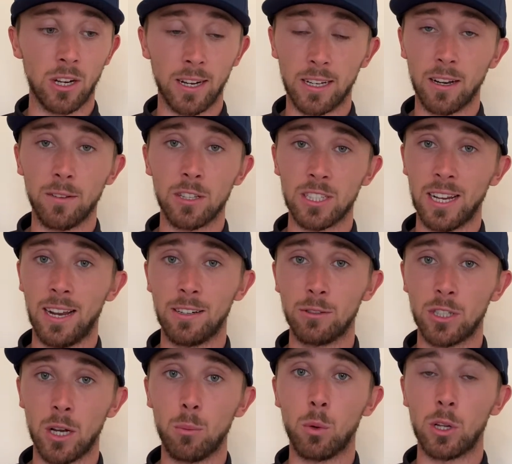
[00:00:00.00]
I can understand you
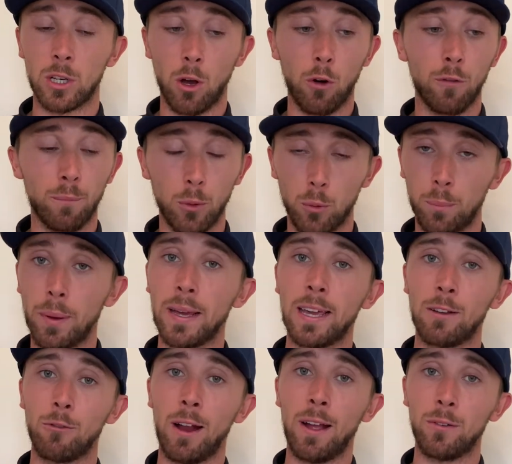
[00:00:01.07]
don't want a golf ball
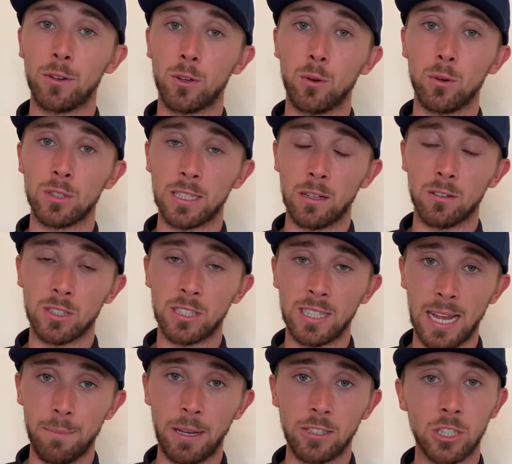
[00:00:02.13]
pinging around and causing lots of
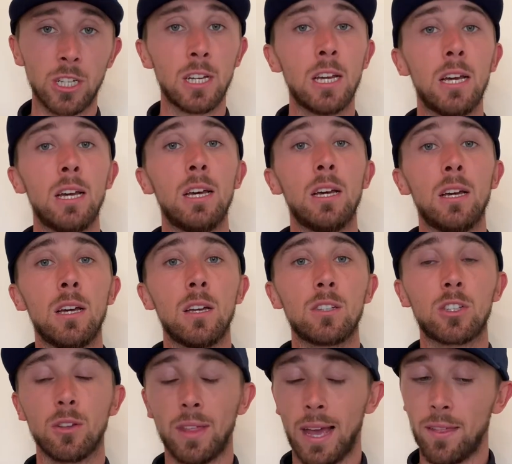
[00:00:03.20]
damage.
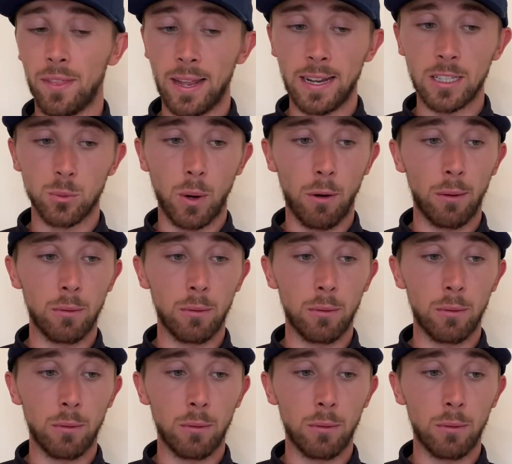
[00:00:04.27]
So that then is where I would